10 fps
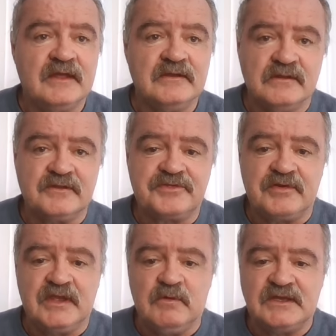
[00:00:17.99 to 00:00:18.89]
In another
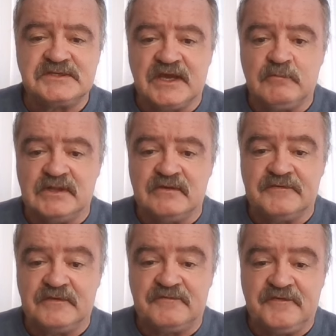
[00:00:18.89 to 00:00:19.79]
3 weeks, I
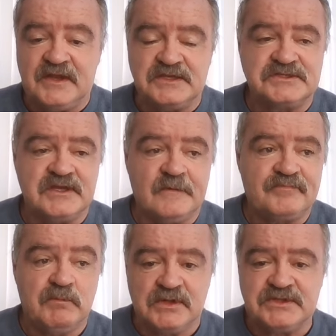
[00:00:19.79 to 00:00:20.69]
will have finished it.